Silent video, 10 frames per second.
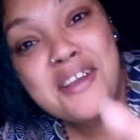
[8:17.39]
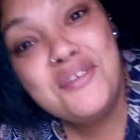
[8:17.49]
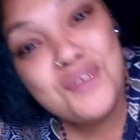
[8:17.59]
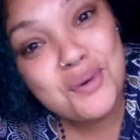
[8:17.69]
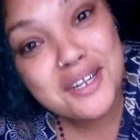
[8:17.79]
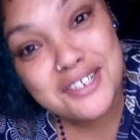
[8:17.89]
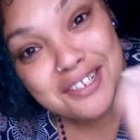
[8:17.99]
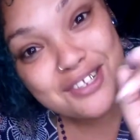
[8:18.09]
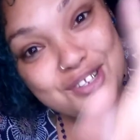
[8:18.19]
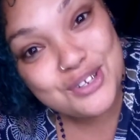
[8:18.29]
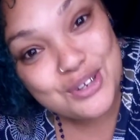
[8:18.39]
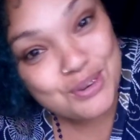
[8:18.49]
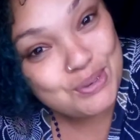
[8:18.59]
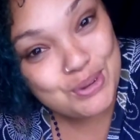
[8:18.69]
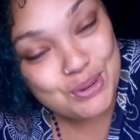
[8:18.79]
If you're watching this, you
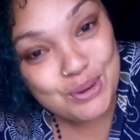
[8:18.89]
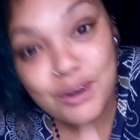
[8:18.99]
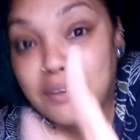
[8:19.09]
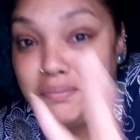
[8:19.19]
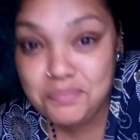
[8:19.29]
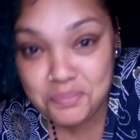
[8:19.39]
know who you are.